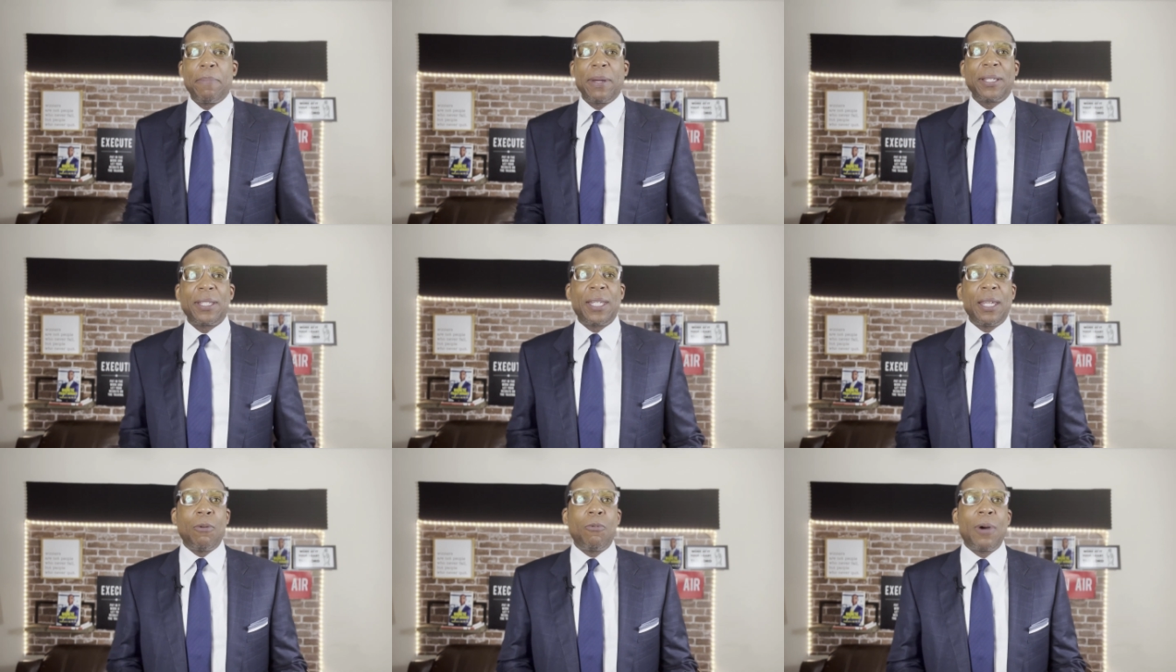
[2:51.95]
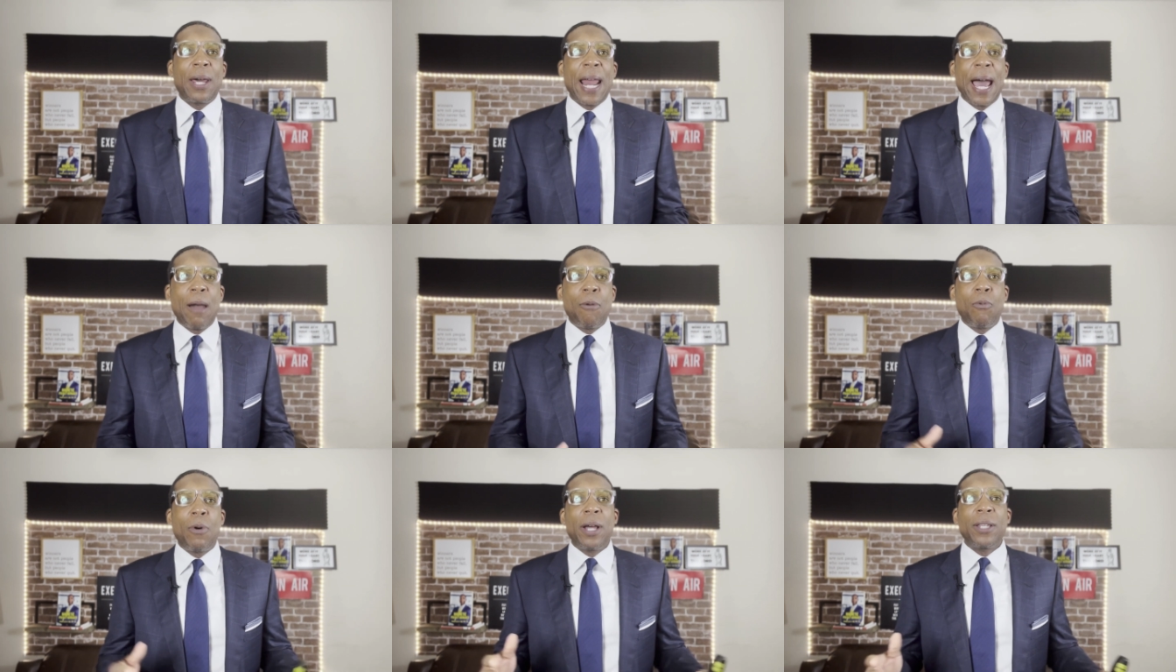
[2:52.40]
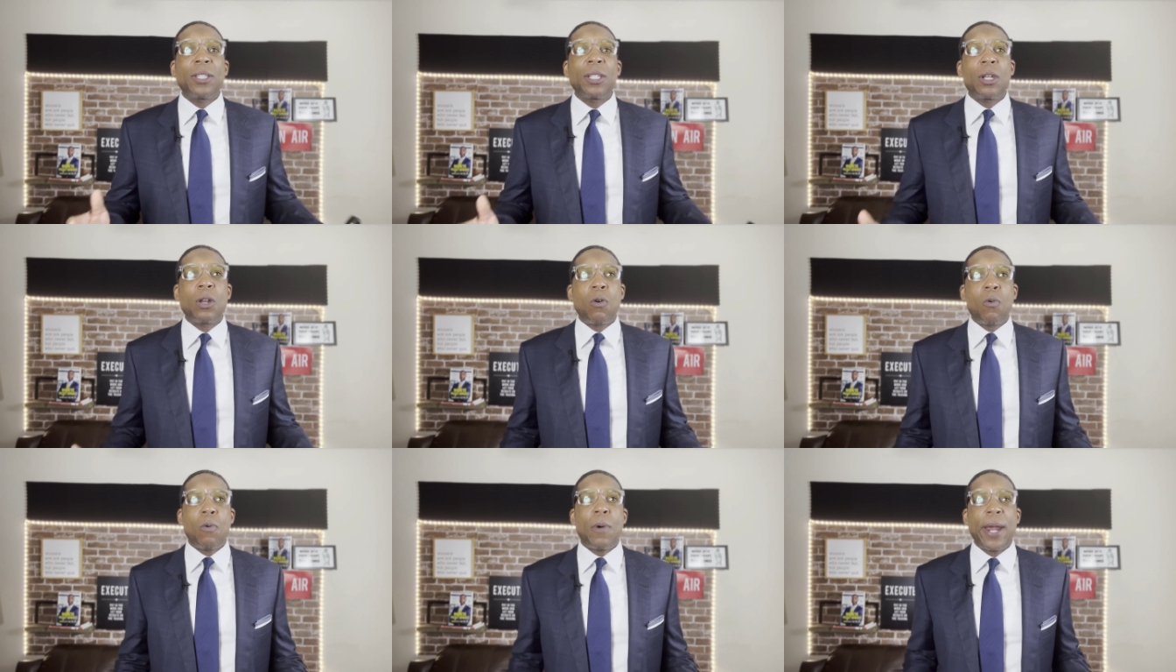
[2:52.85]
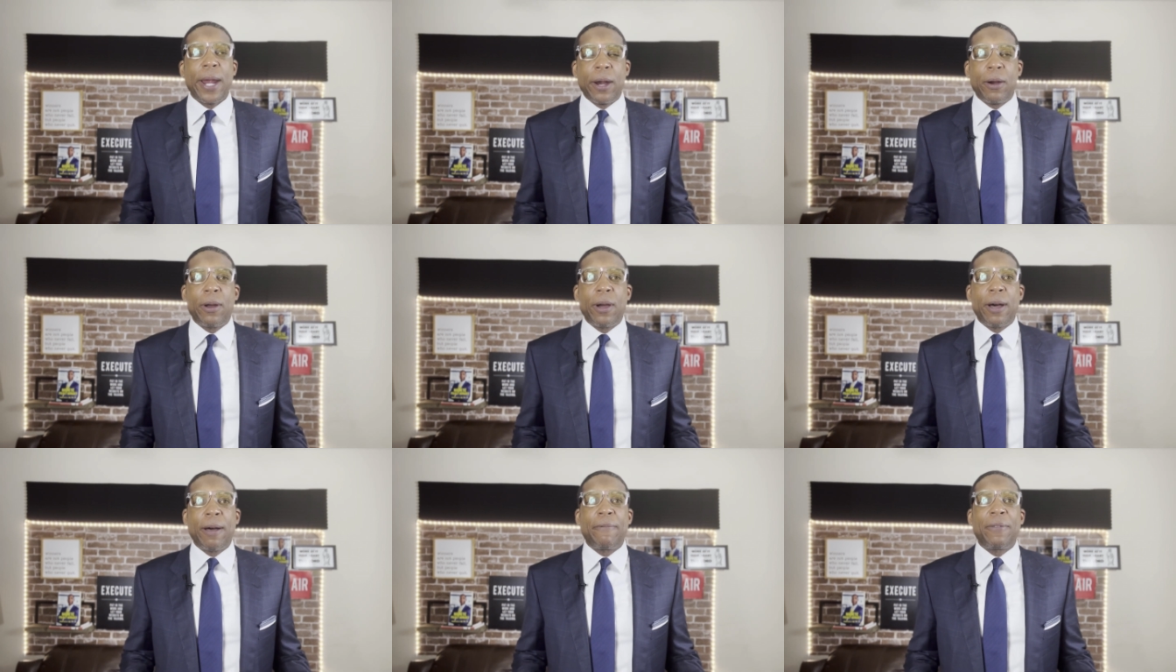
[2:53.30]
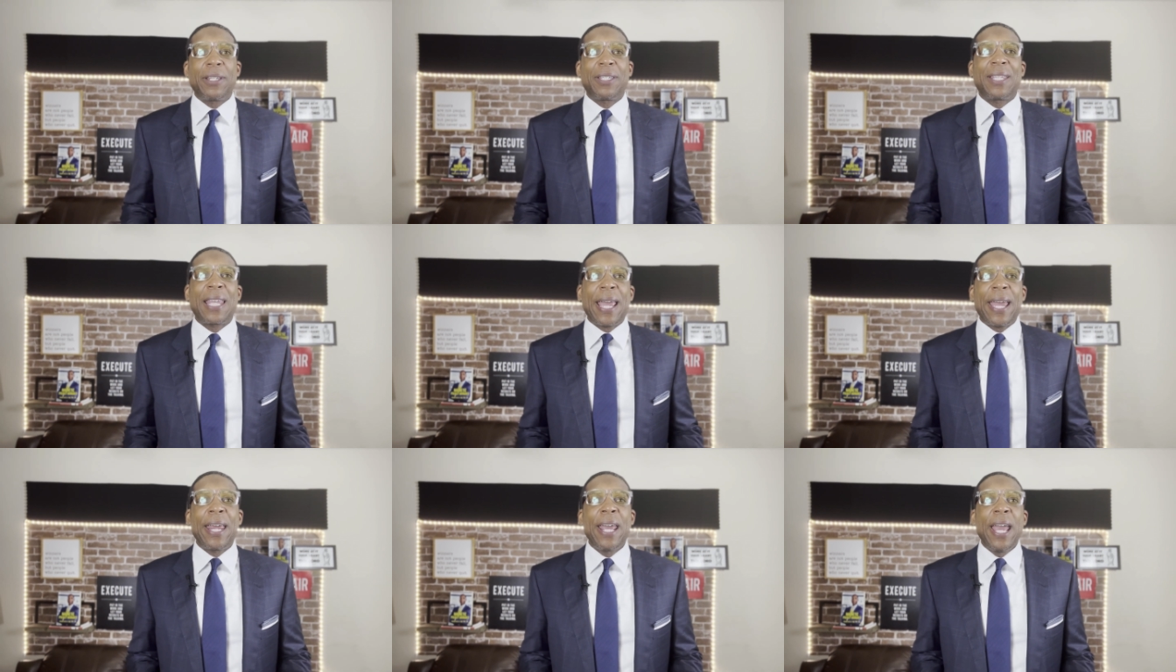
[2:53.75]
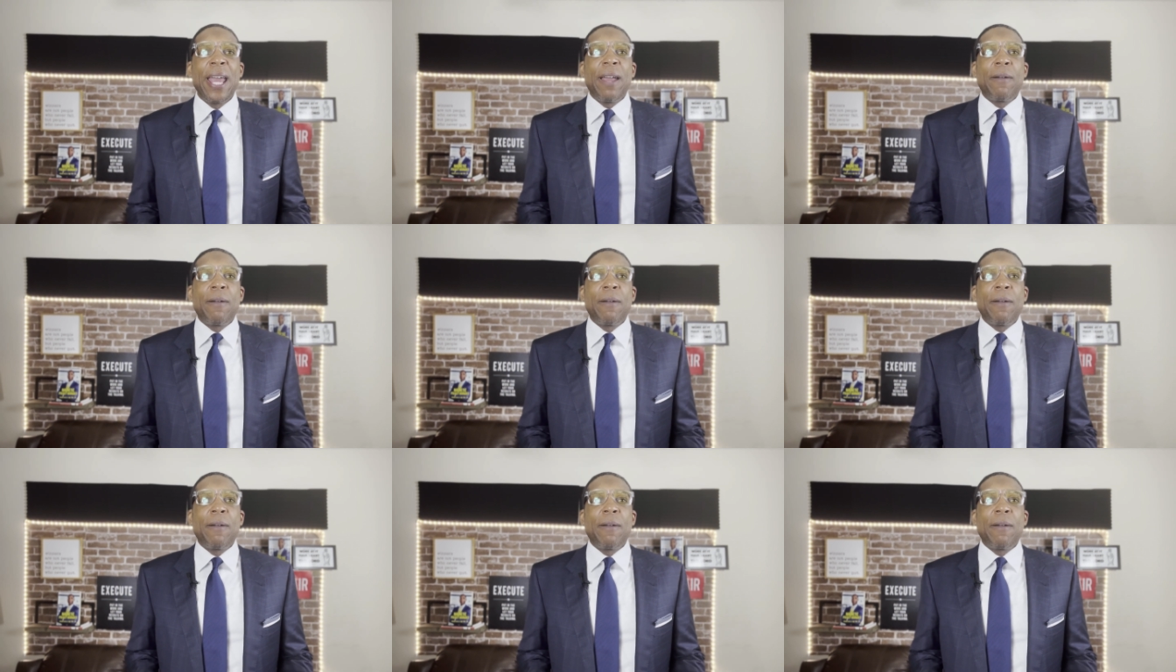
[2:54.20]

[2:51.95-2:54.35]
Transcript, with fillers: but see, what I wasn't aware of is that